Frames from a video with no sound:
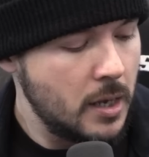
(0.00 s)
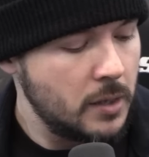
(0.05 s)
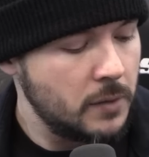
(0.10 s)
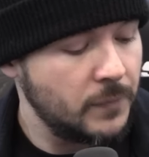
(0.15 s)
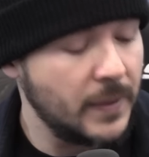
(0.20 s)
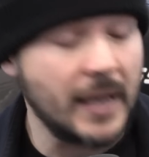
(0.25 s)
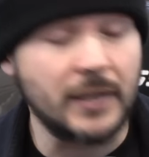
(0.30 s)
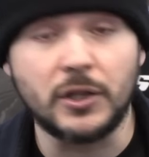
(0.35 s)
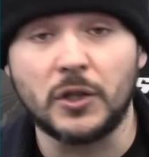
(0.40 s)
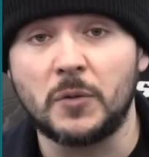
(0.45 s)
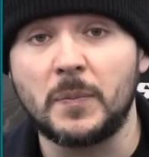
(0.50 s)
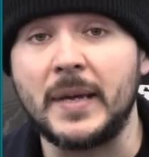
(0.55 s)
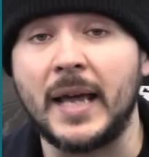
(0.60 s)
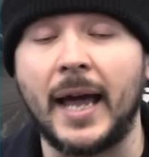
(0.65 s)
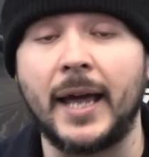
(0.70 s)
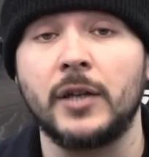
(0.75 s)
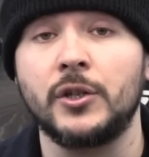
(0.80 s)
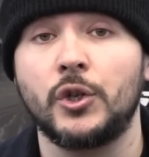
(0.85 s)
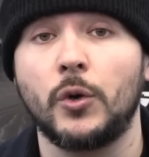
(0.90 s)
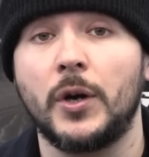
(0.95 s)
That's just me.
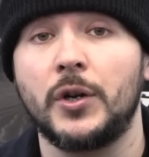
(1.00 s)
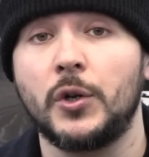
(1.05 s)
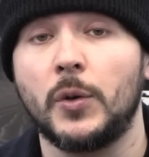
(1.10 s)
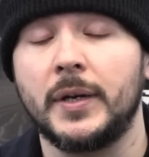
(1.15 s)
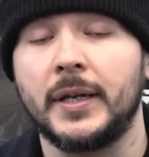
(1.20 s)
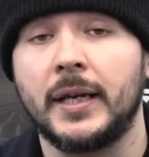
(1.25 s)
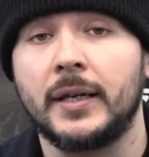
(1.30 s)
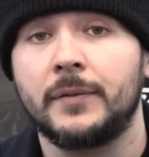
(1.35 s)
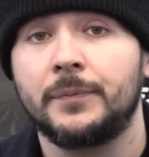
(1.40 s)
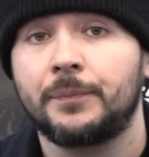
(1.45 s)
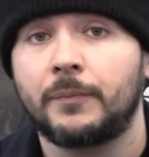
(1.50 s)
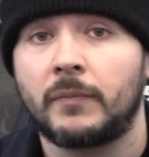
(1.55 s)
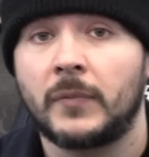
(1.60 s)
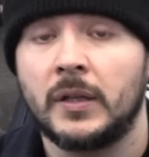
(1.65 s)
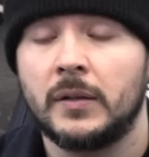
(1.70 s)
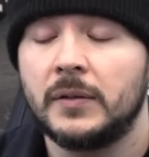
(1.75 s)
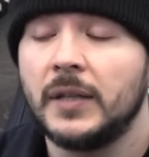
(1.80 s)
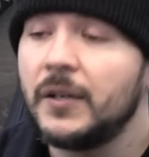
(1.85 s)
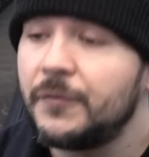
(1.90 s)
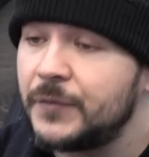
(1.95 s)
I enjoy doing it.
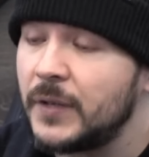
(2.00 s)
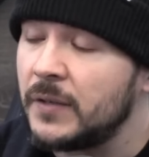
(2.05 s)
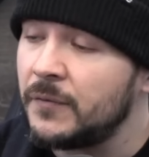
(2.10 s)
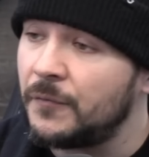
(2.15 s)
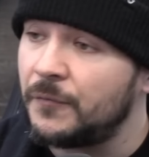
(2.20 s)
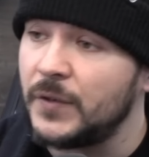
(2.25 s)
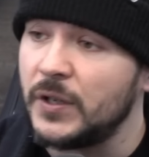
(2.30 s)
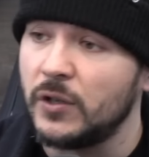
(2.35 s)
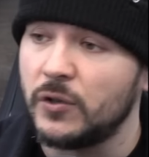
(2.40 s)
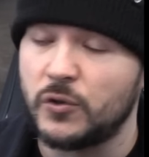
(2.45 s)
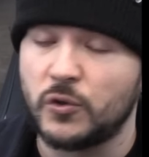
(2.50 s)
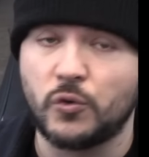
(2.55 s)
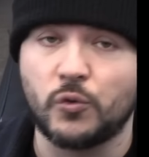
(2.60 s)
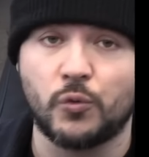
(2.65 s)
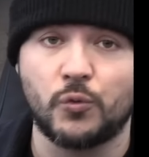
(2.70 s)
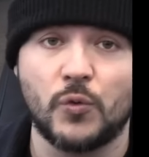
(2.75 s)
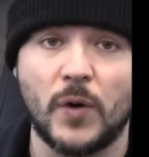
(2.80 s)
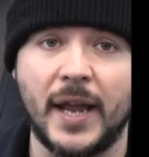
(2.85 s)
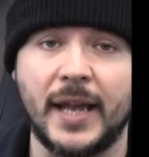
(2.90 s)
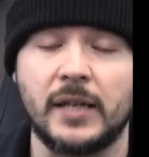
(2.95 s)
Lifting feels
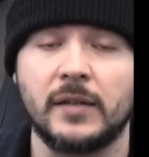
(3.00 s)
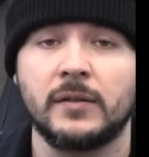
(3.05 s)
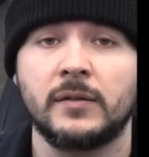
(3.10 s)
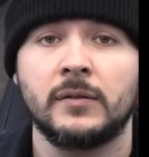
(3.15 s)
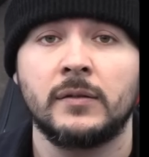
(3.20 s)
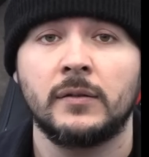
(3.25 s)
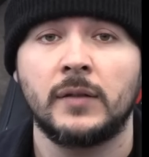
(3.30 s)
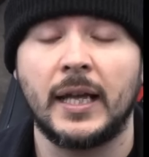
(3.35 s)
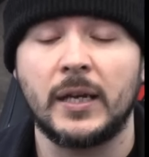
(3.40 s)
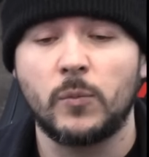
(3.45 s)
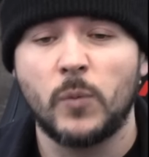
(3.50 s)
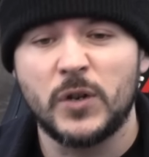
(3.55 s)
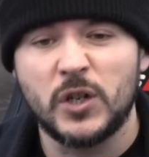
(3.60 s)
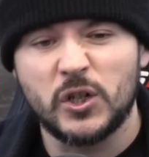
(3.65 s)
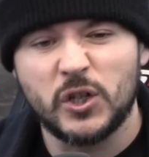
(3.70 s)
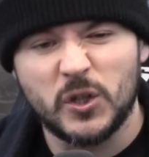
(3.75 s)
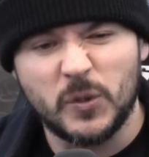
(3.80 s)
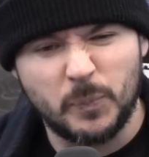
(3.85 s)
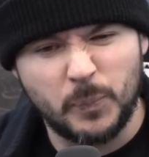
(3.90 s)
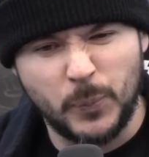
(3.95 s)
great. Like when you're
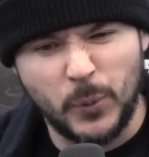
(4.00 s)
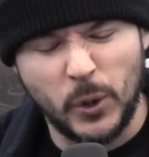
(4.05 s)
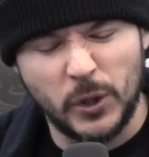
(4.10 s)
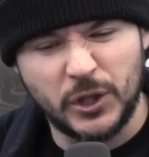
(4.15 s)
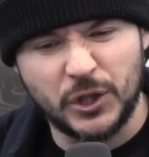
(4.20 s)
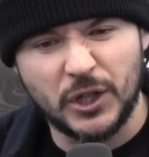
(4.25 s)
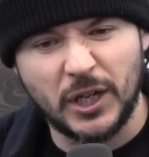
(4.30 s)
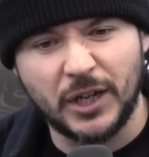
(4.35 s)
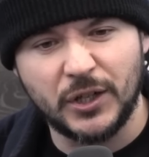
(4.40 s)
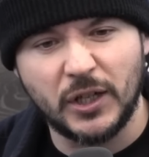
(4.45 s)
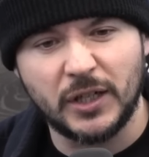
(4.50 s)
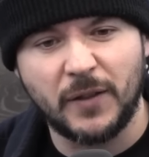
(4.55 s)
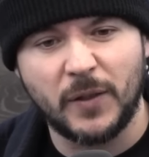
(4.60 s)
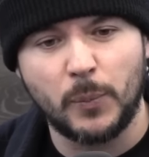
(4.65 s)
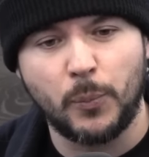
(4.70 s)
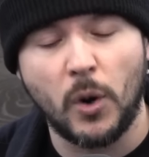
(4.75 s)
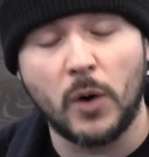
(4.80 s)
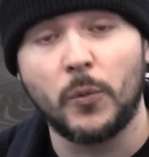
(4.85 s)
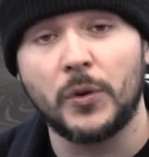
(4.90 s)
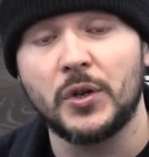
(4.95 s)
just pushing and you get to the
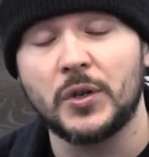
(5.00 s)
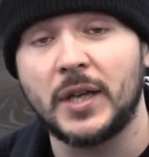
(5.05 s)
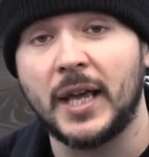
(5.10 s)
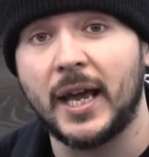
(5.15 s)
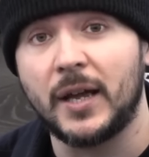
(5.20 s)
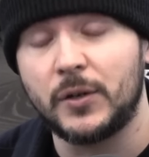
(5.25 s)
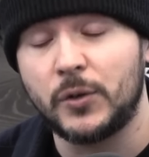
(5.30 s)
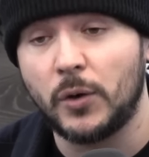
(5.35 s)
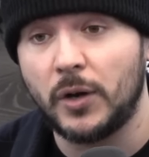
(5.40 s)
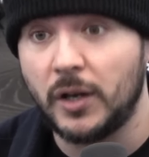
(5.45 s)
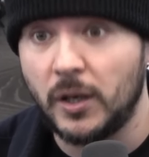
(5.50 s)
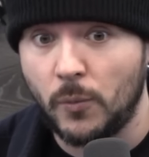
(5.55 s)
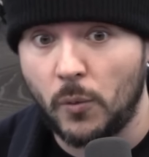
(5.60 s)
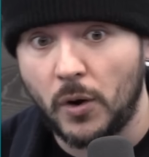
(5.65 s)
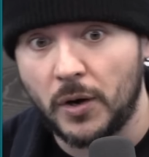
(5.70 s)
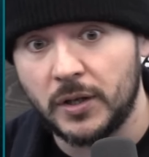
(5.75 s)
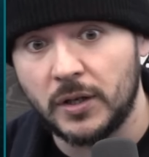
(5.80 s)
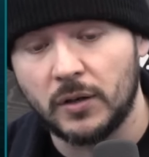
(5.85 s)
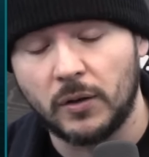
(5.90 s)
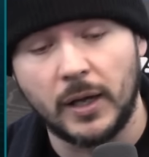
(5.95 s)
point where you can't do it anymore
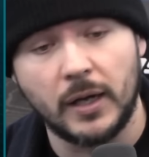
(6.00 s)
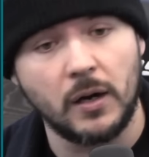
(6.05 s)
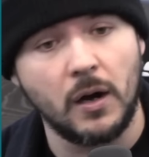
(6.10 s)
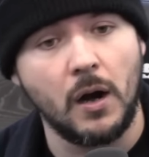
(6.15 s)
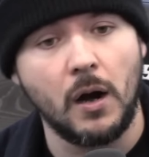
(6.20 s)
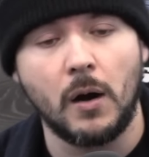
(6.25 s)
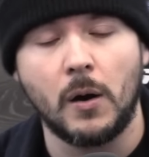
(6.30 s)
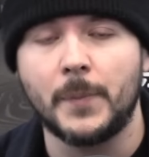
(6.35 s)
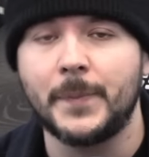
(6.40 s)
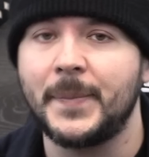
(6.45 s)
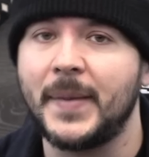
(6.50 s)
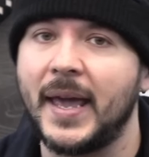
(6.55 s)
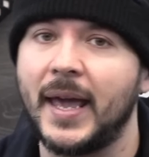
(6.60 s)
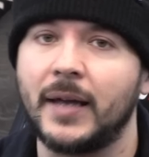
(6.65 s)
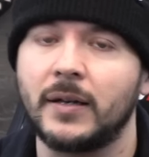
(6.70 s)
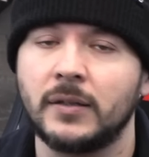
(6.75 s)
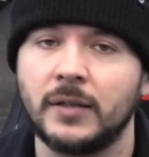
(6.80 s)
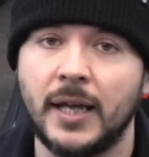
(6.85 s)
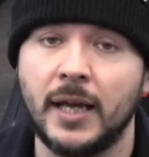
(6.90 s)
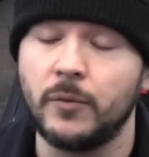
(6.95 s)
and you're like, oh
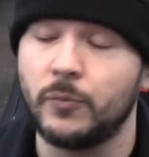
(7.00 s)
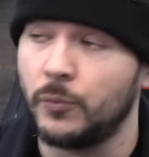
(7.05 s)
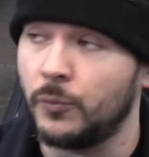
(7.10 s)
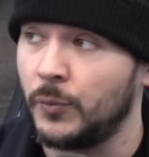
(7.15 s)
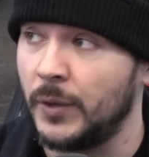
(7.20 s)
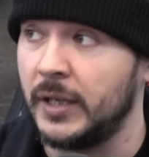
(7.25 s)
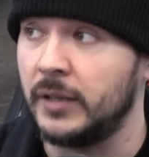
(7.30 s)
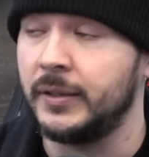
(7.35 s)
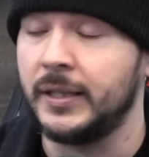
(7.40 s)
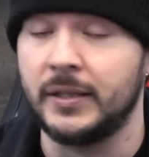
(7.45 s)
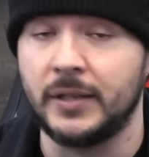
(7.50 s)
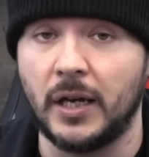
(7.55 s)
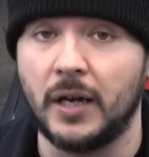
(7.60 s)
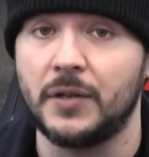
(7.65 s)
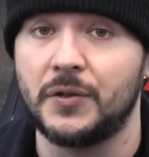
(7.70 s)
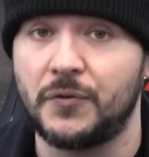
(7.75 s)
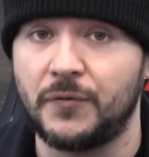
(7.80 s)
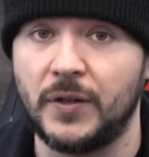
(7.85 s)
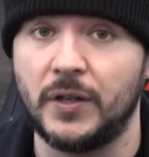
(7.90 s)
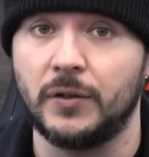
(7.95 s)
man, it really
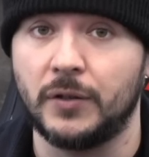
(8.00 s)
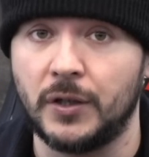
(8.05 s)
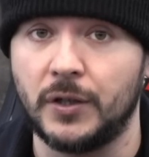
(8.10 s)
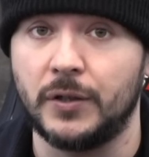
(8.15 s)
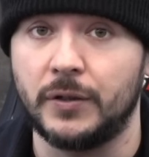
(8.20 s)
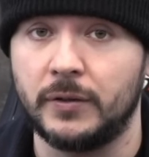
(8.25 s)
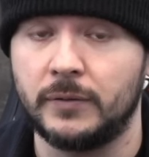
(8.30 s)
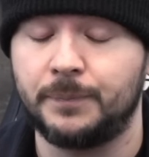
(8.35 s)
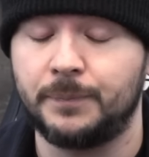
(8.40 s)
does feel good.